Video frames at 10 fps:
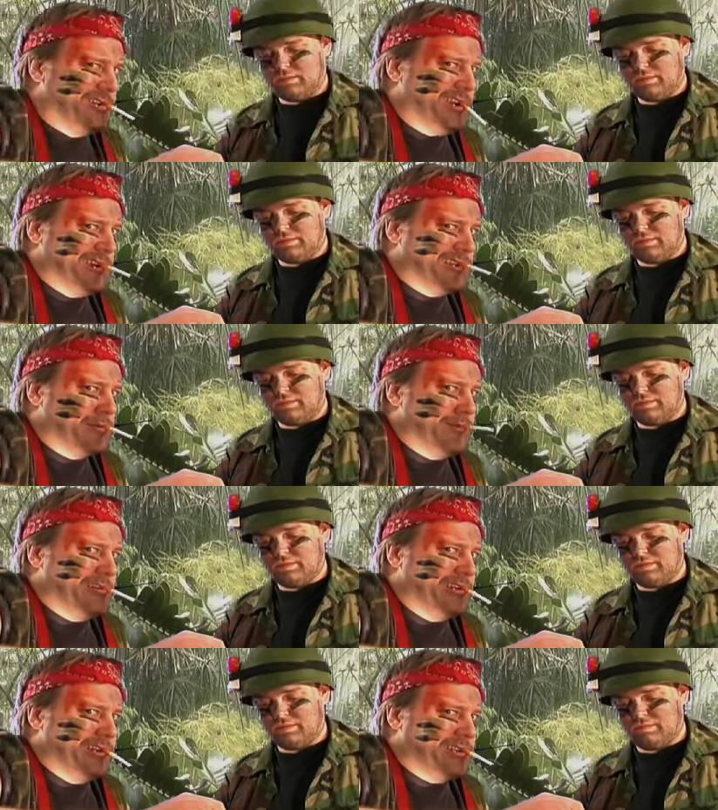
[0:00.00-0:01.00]
Speaker 1: can smell
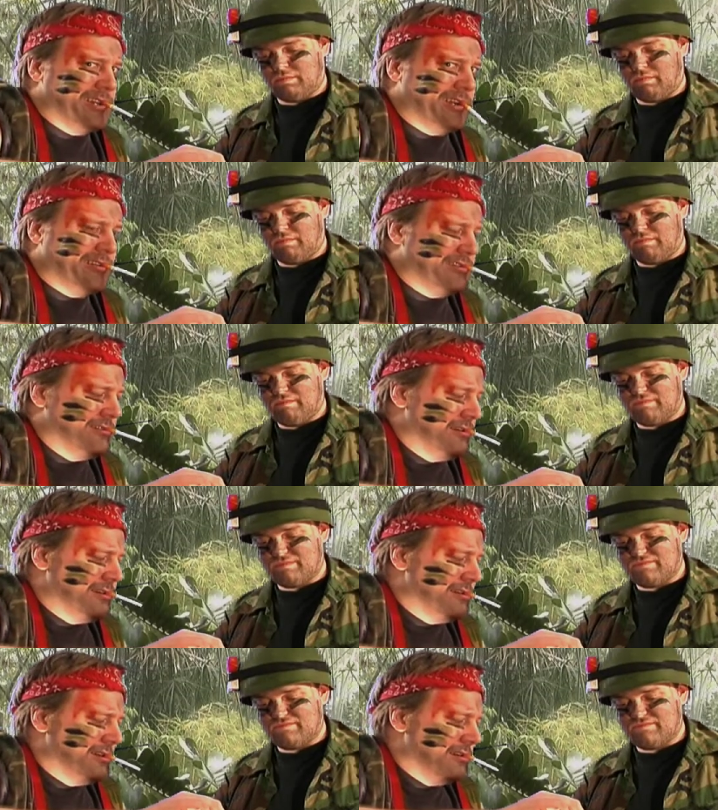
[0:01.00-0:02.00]
these things.
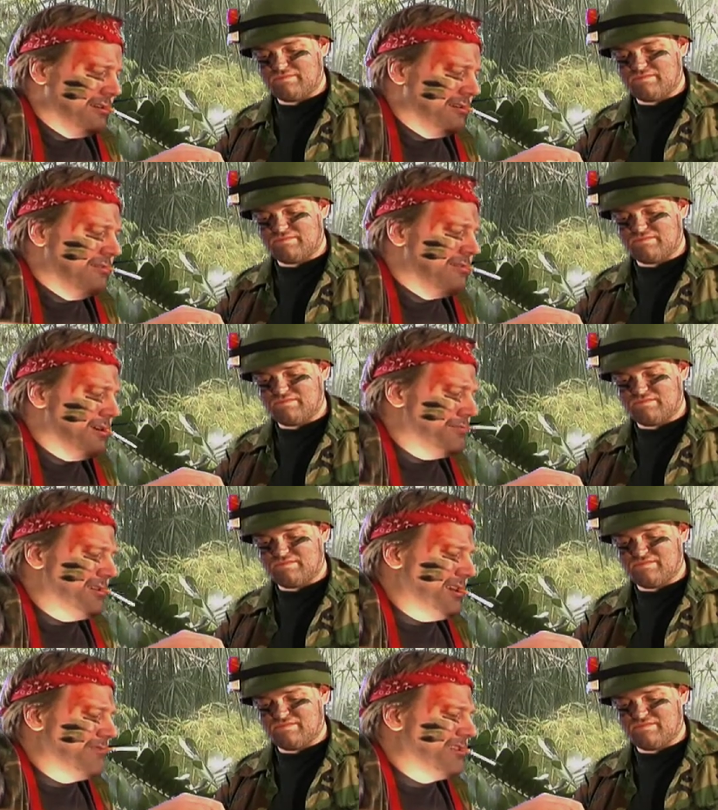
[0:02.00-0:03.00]
I'm gonna
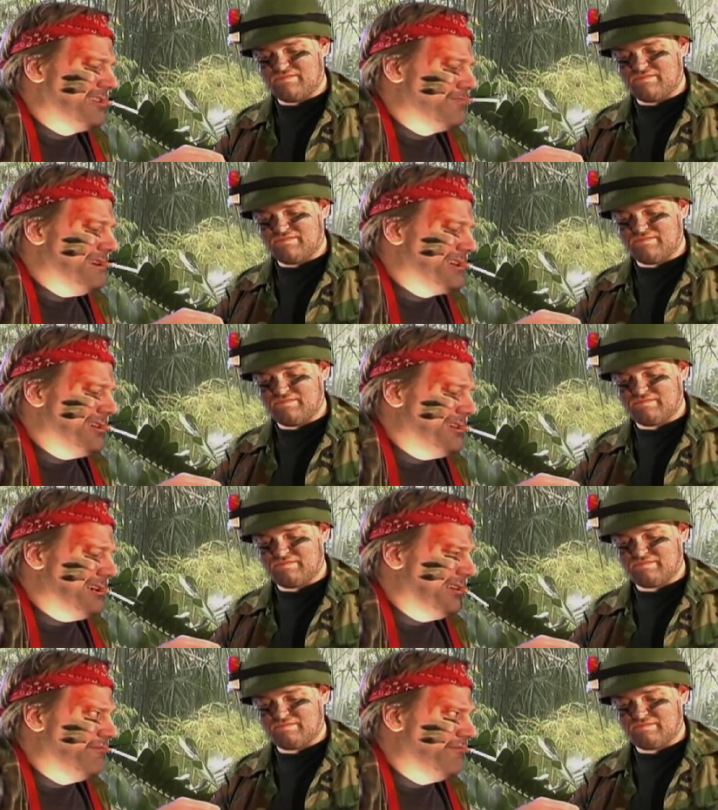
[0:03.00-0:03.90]
lift this spatula off